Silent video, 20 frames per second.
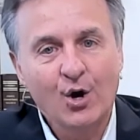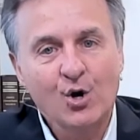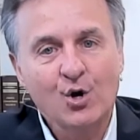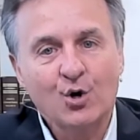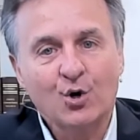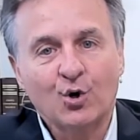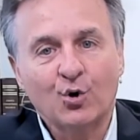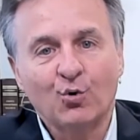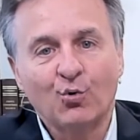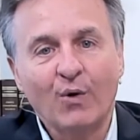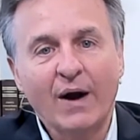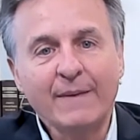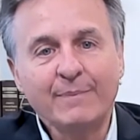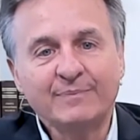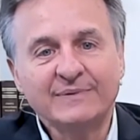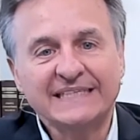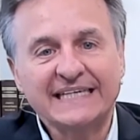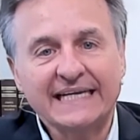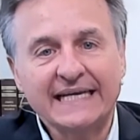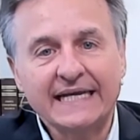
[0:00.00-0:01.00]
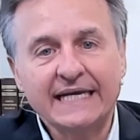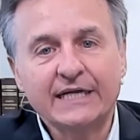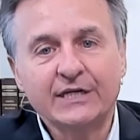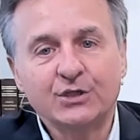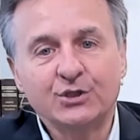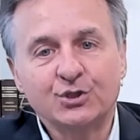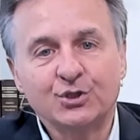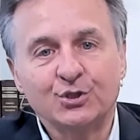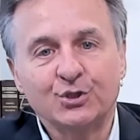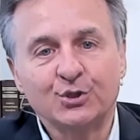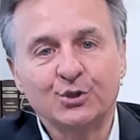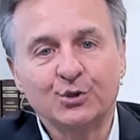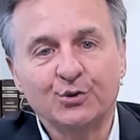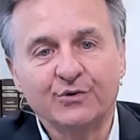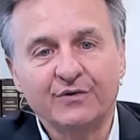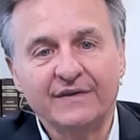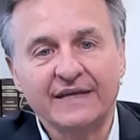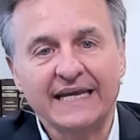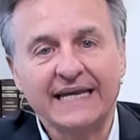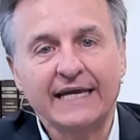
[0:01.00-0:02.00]
crept into
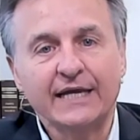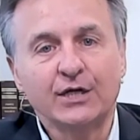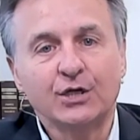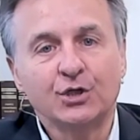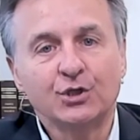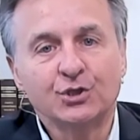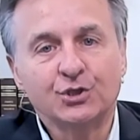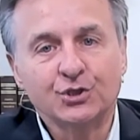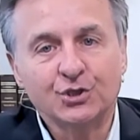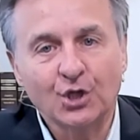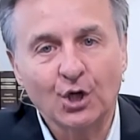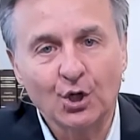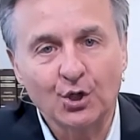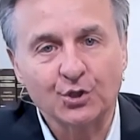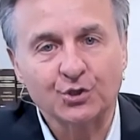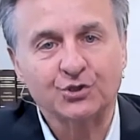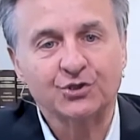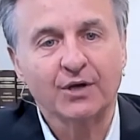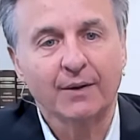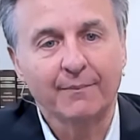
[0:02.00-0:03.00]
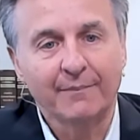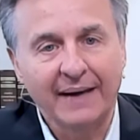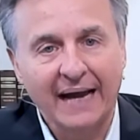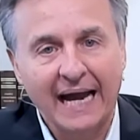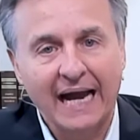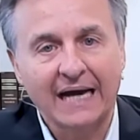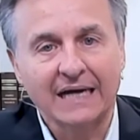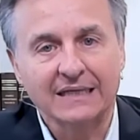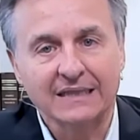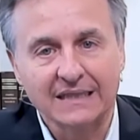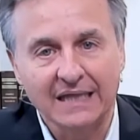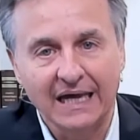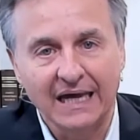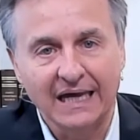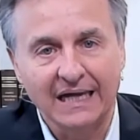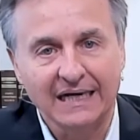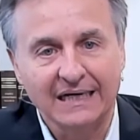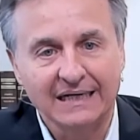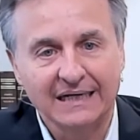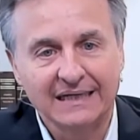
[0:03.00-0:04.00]
the church back
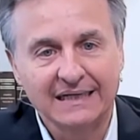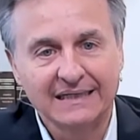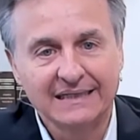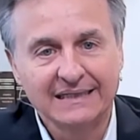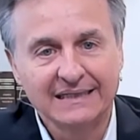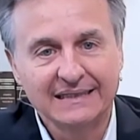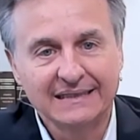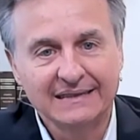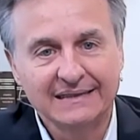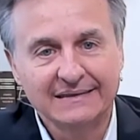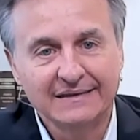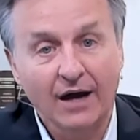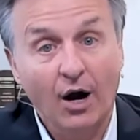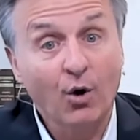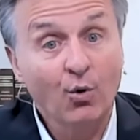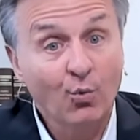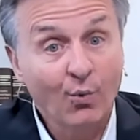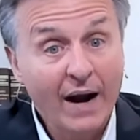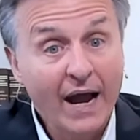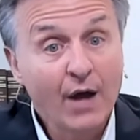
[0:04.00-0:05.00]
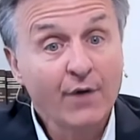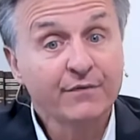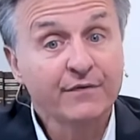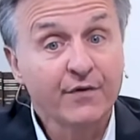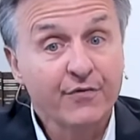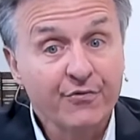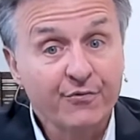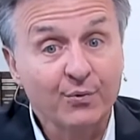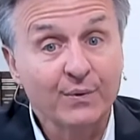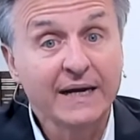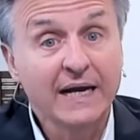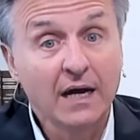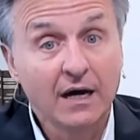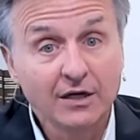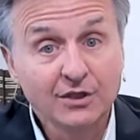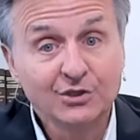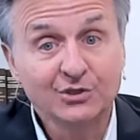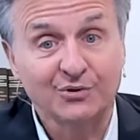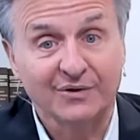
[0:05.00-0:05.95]
then around the 300s. I